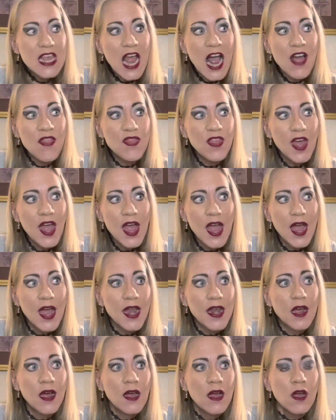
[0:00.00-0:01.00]
And
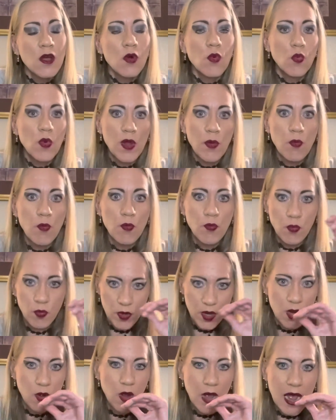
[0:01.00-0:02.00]
then we, you
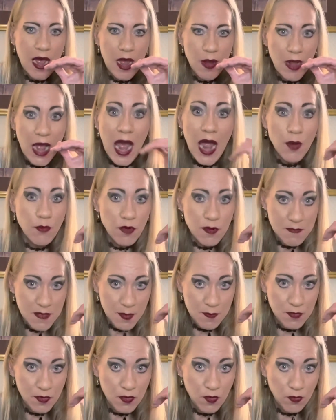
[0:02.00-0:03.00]
know, I, I
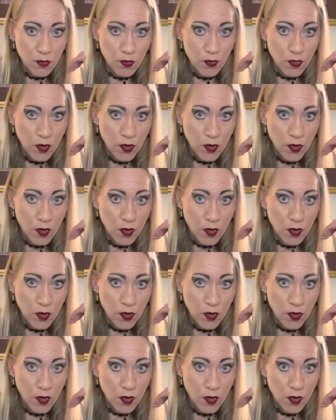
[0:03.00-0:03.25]
remember,